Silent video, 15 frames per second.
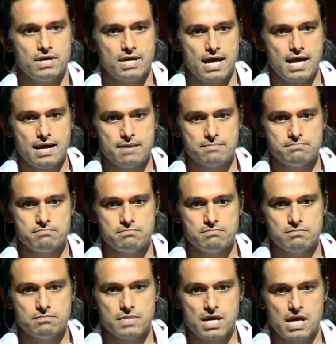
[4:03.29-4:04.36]

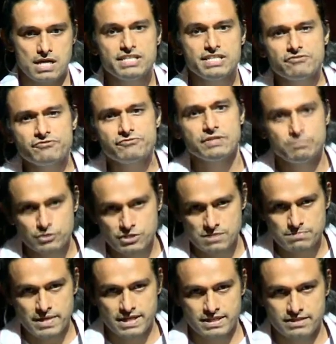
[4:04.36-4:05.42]
a different
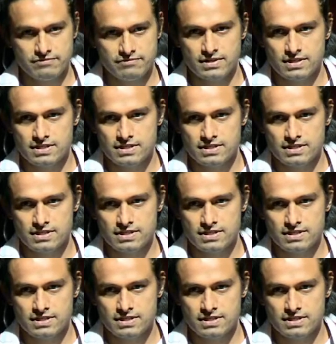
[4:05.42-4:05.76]
perspective,